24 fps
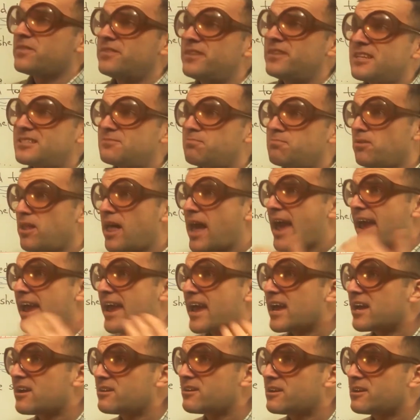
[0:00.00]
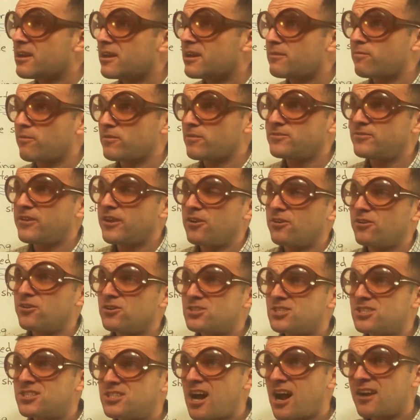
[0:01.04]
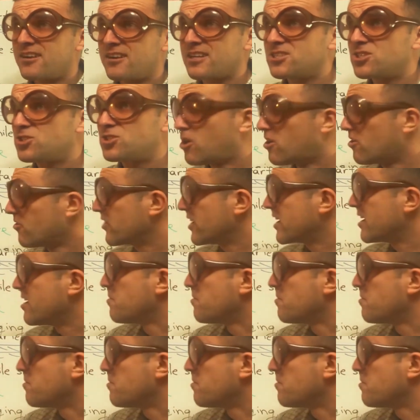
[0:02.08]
display an atmosphere. You start a story